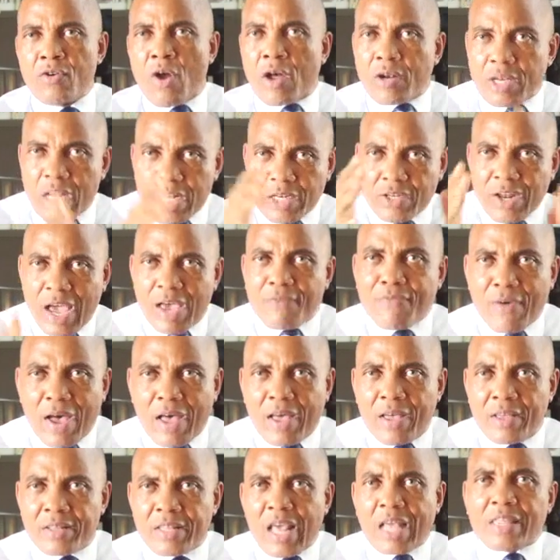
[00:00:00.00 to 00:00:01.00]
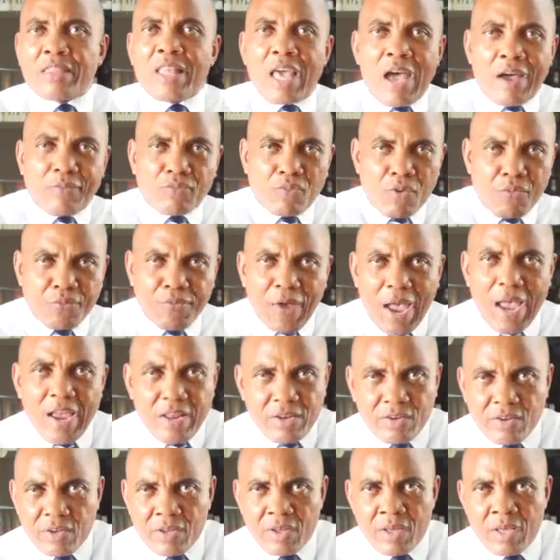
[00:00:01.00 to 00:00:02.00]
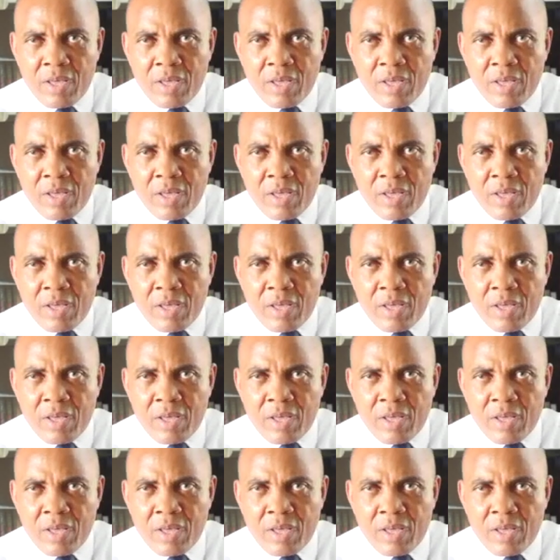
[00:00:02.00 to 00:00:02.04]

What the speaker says: not the driver that they have to find.